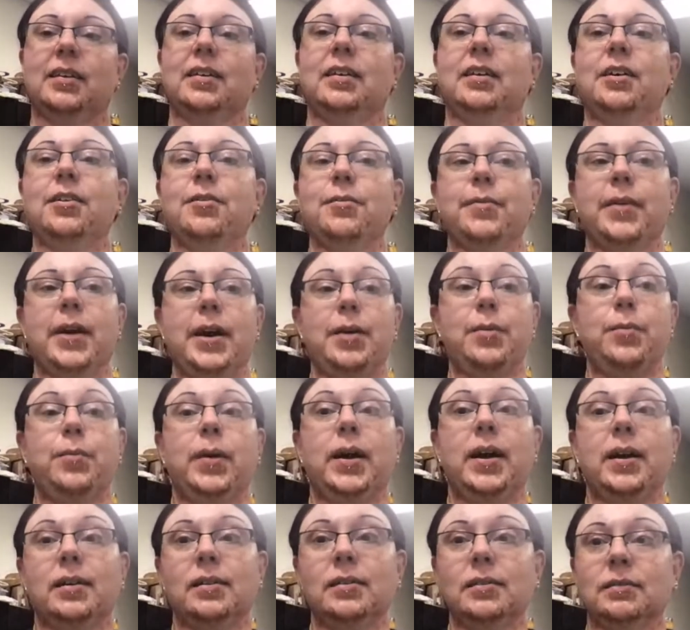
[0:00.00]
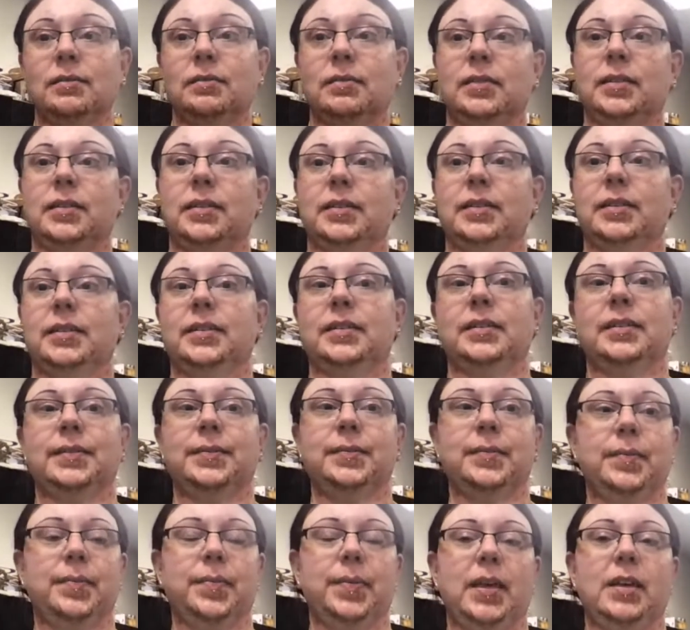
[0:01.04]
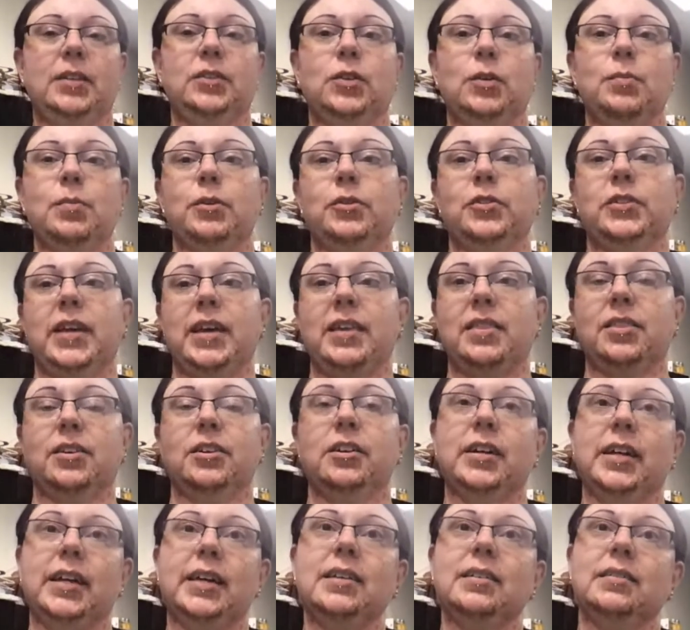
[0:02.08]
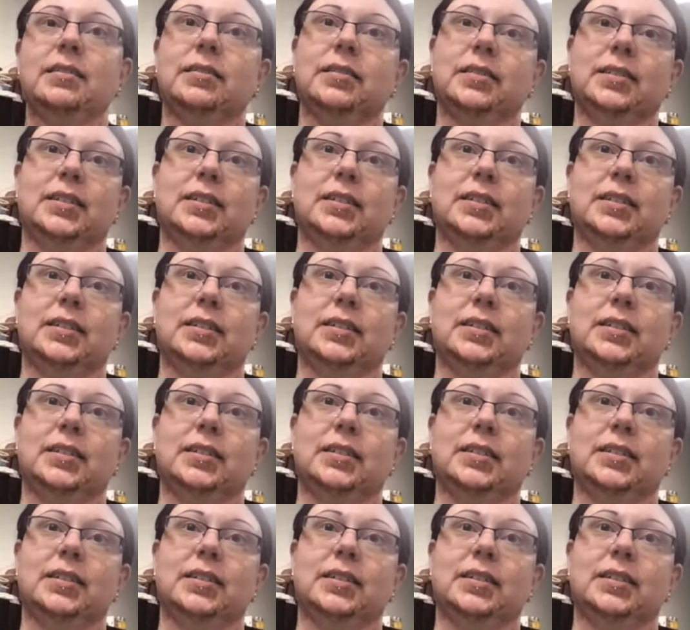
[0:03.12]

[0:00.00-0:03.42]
All right. Well, it's almost 8:30.